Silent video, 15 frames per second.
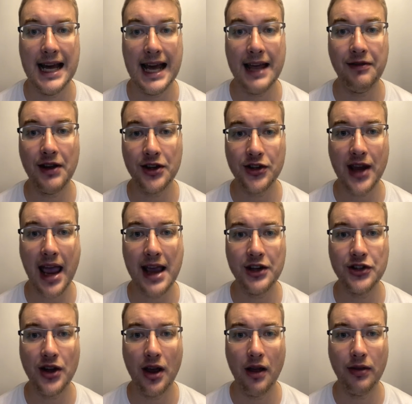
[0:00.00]
in this
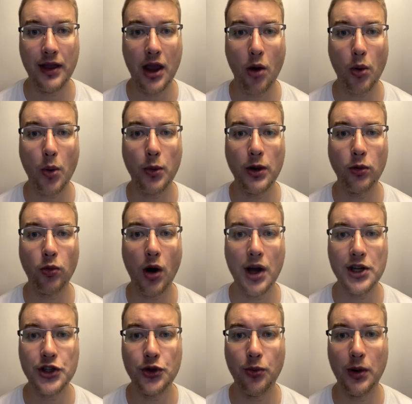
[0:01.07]
case, the euro will
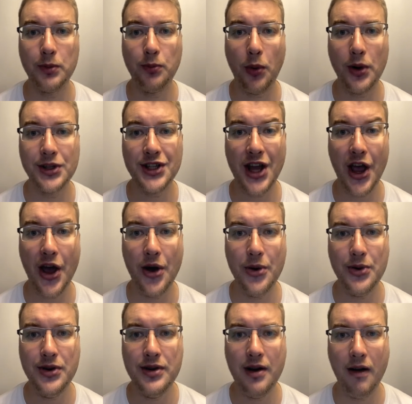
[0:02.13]
rise to
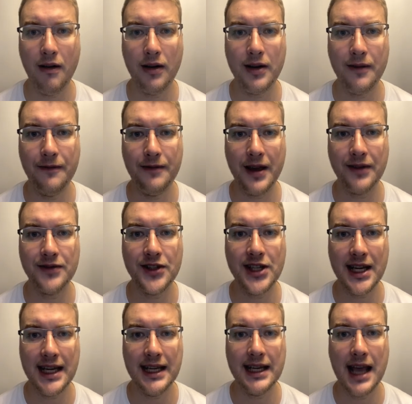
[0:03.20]

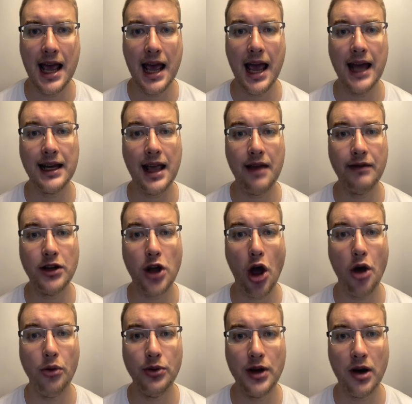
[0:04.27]
1.0915 and even
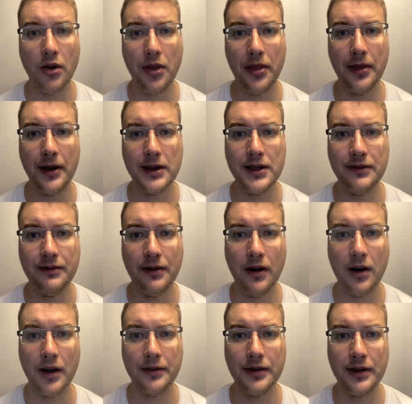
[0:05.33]

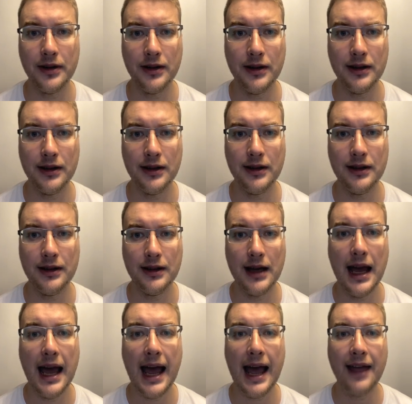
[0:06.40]
0935.
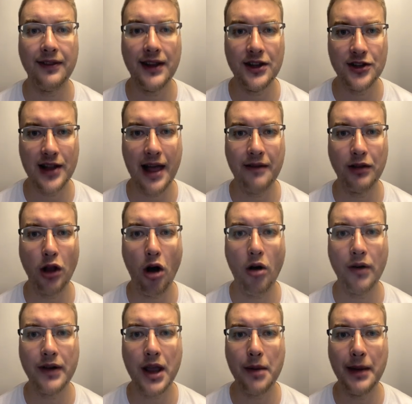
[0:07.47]
At this level, I
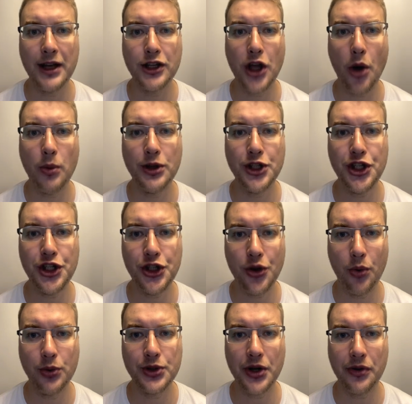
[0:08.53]
recommend going
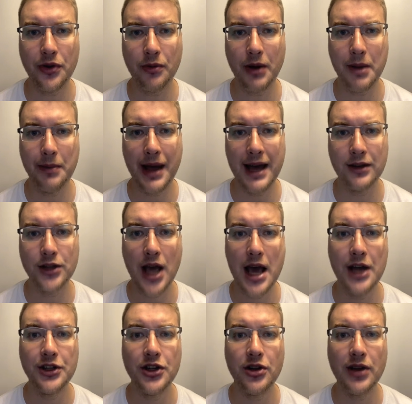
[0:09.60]
short on the rebound
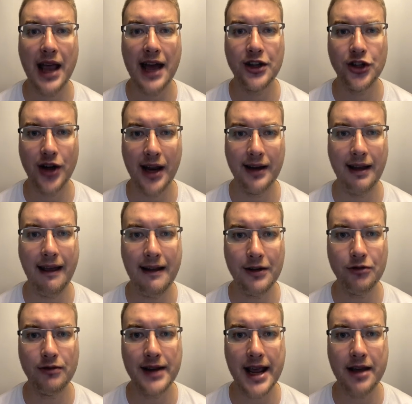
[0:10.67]
to catch an
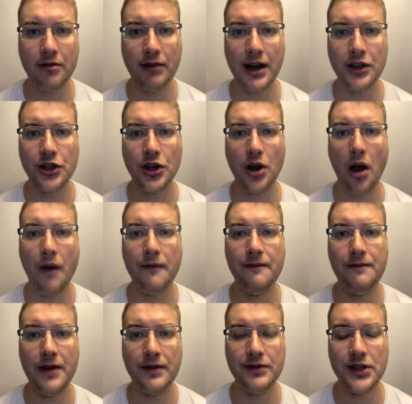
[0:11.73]
intraday correction of
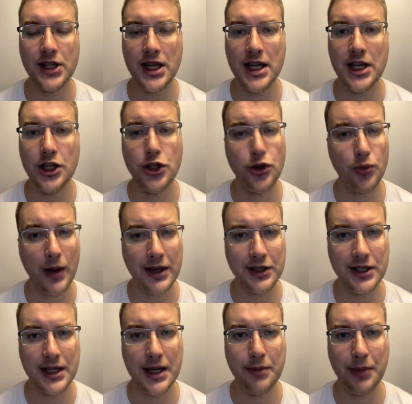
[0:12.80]
50
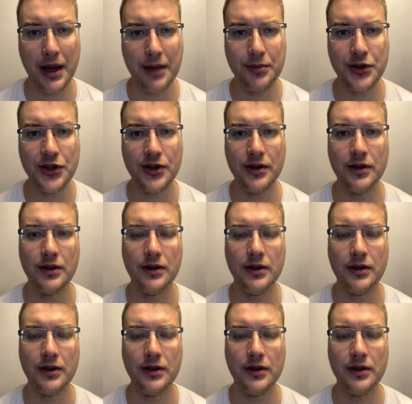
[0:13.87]
20 pips.